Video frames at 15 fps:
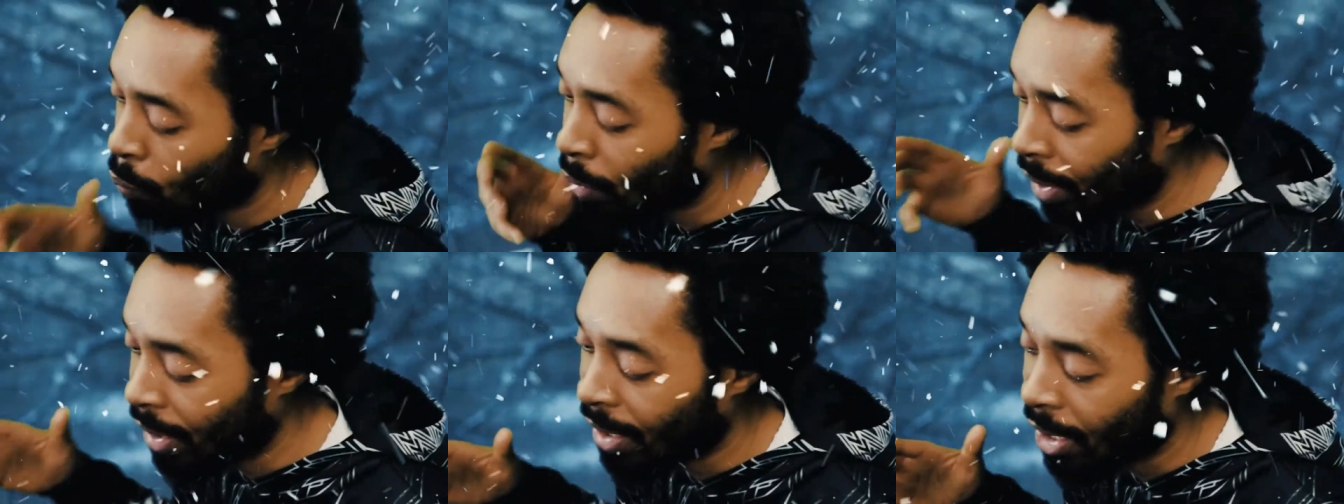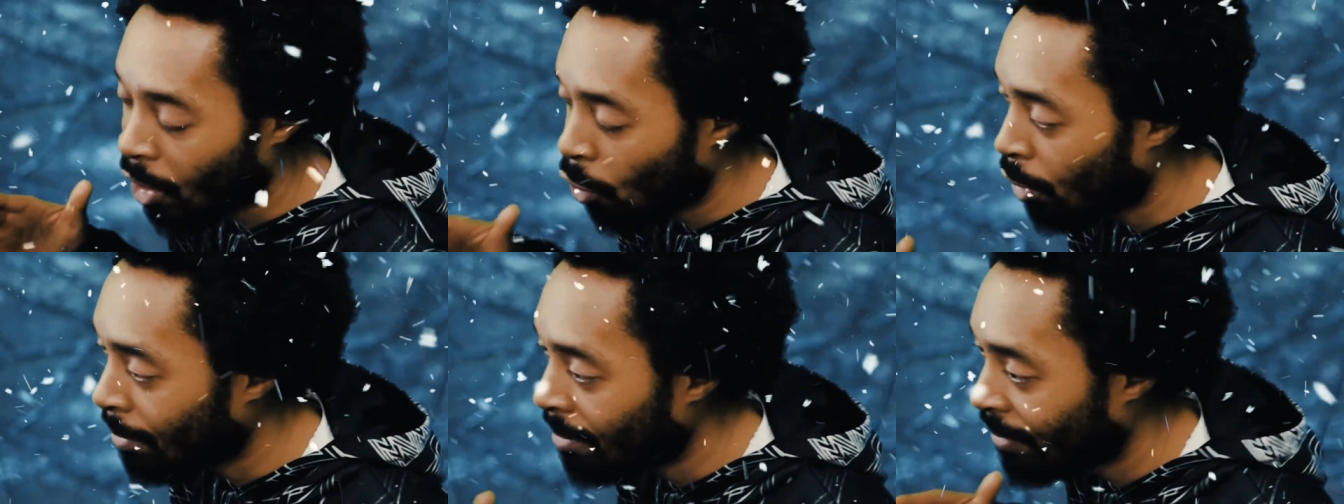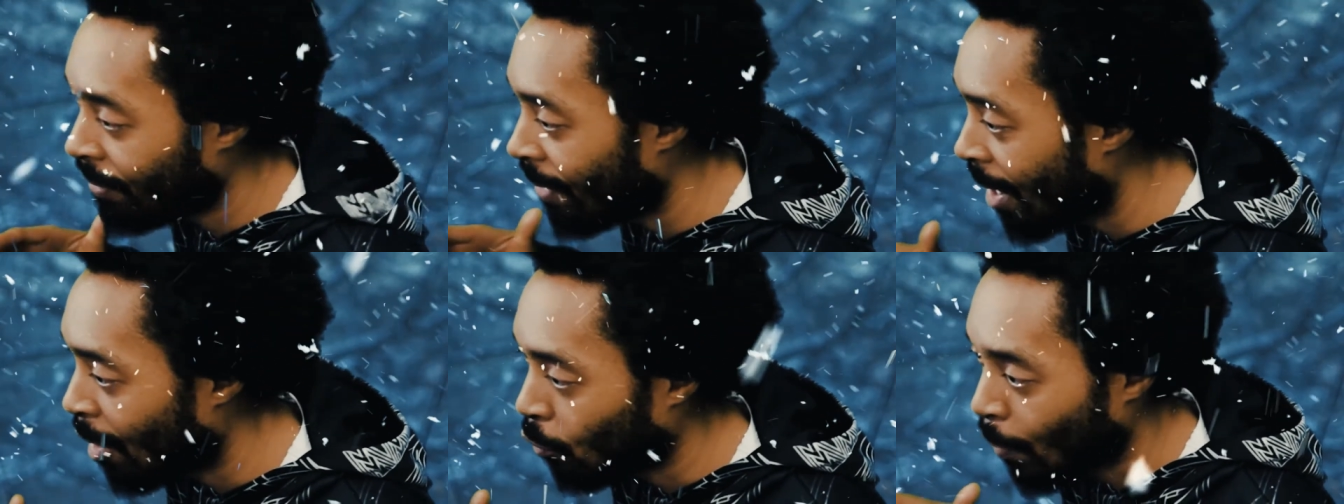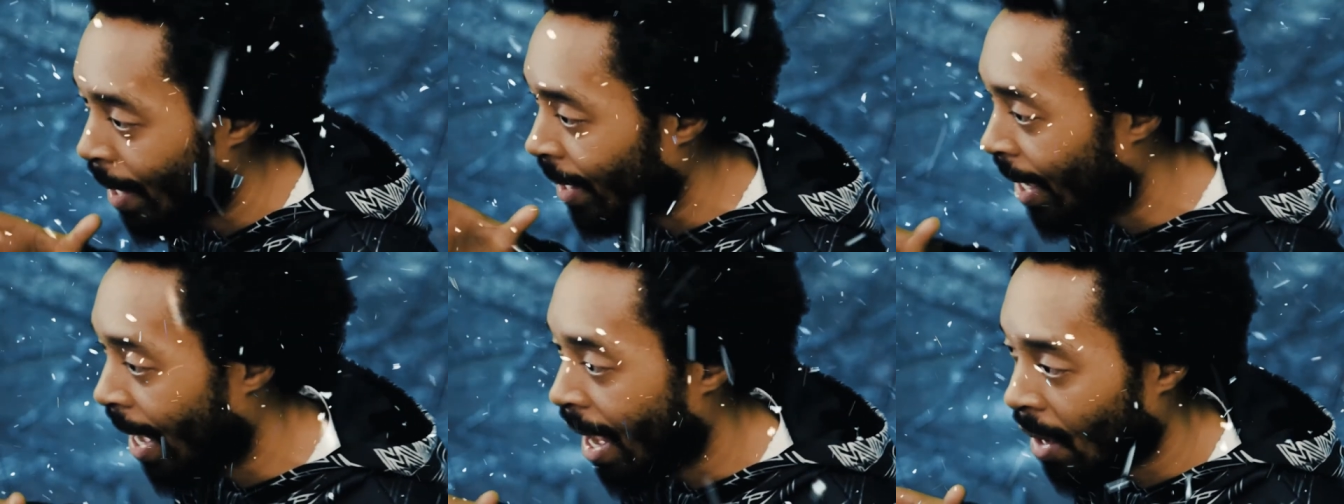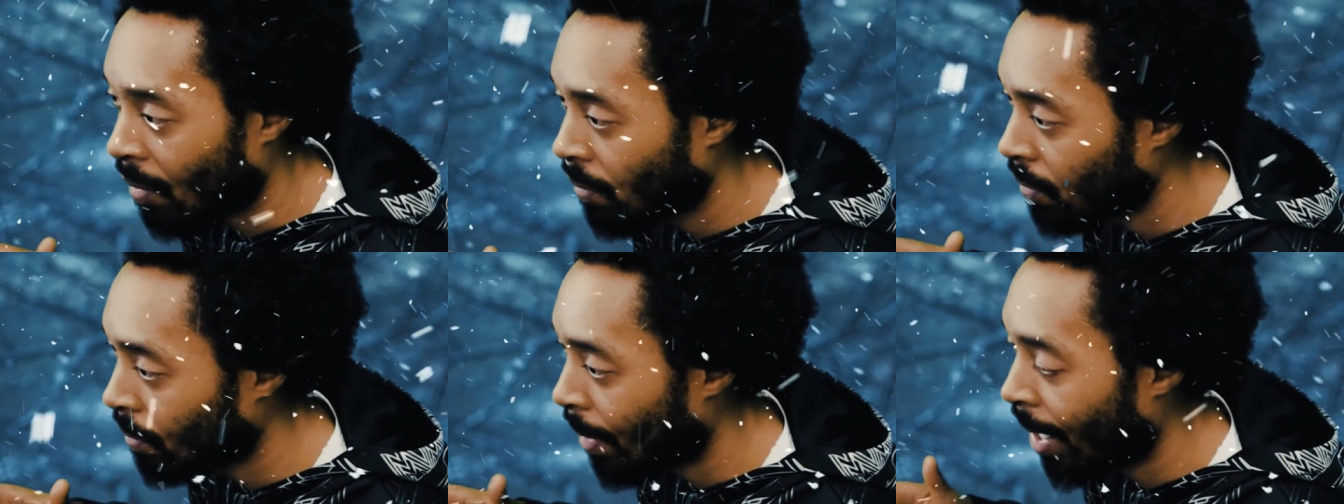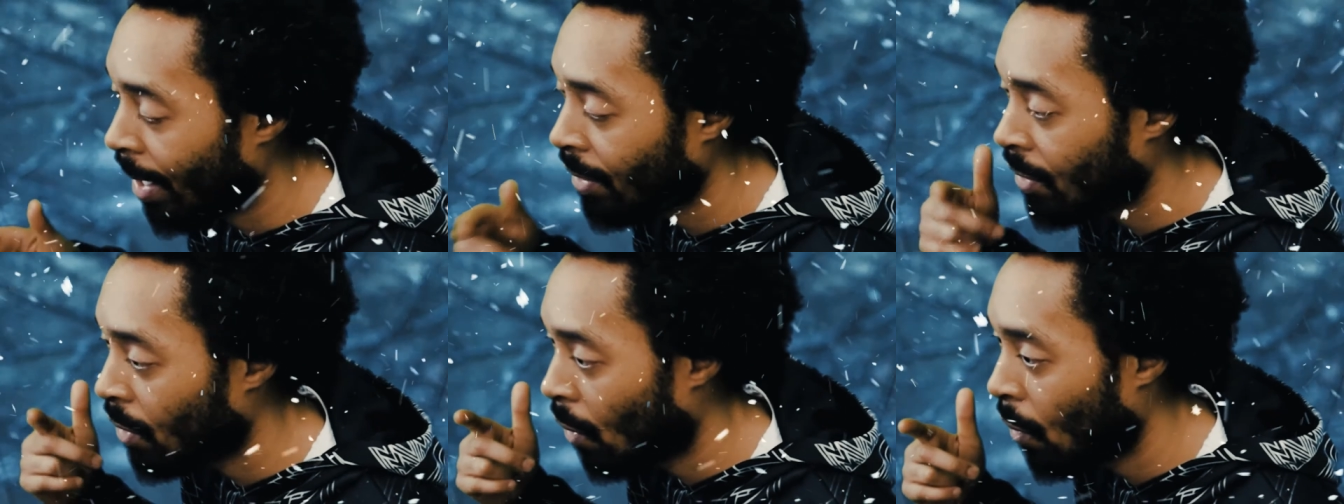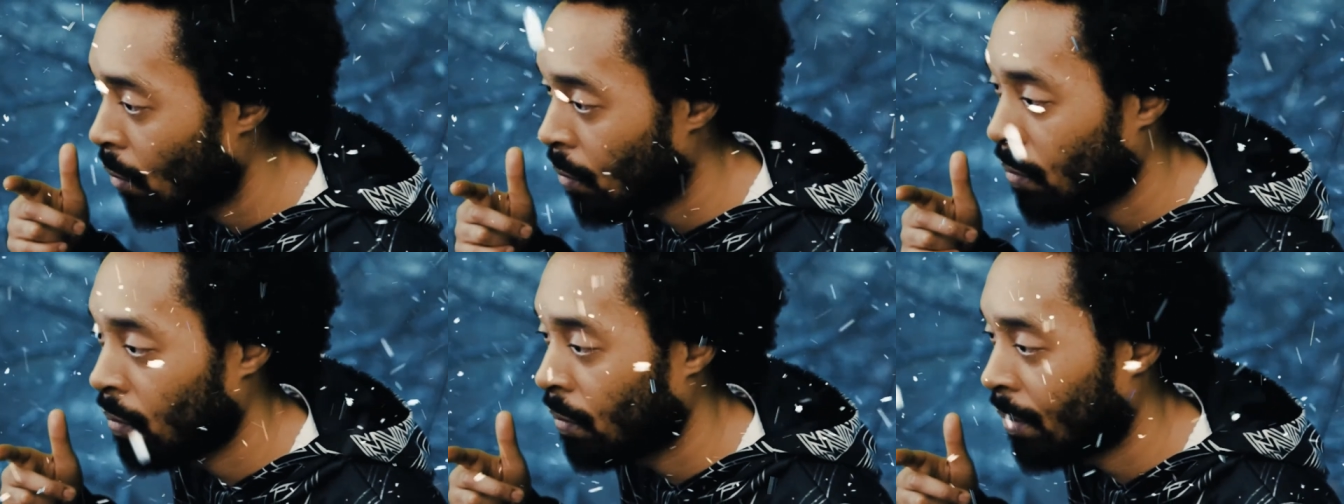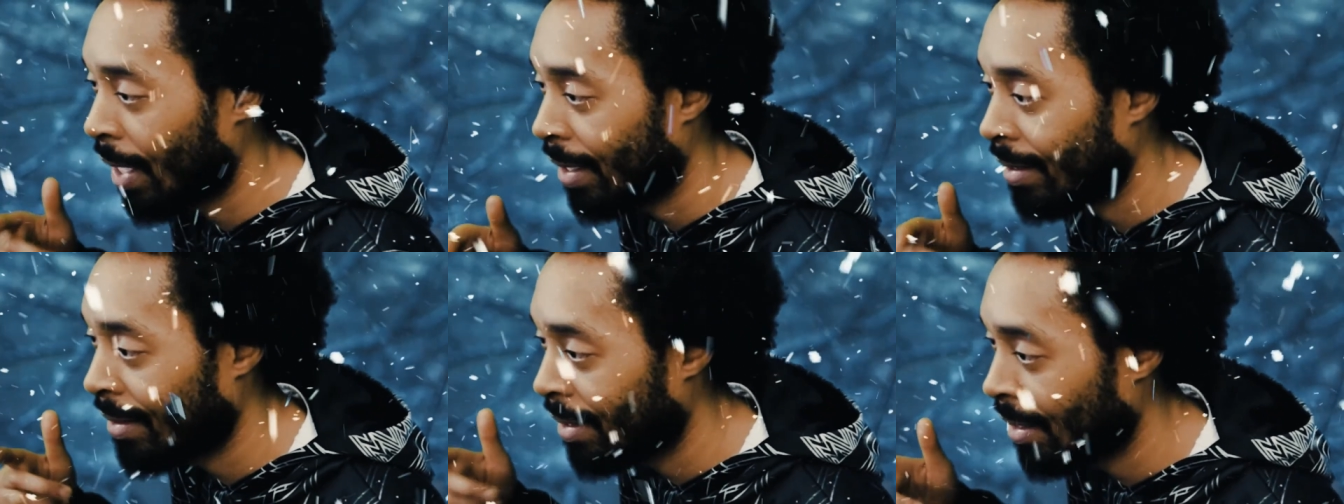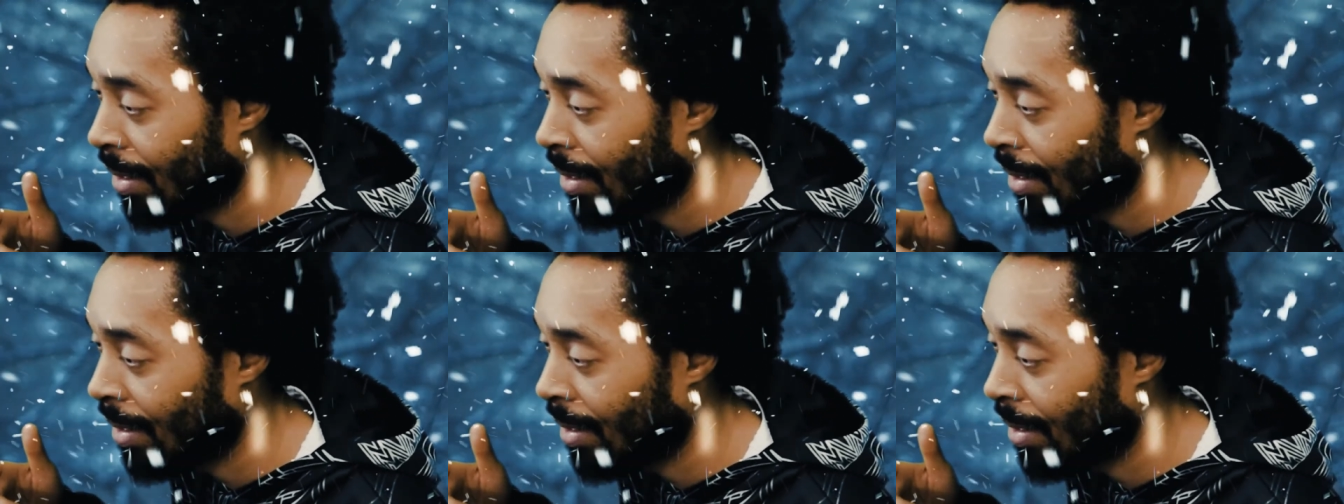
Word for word: really can only be found right now, right? So that's the,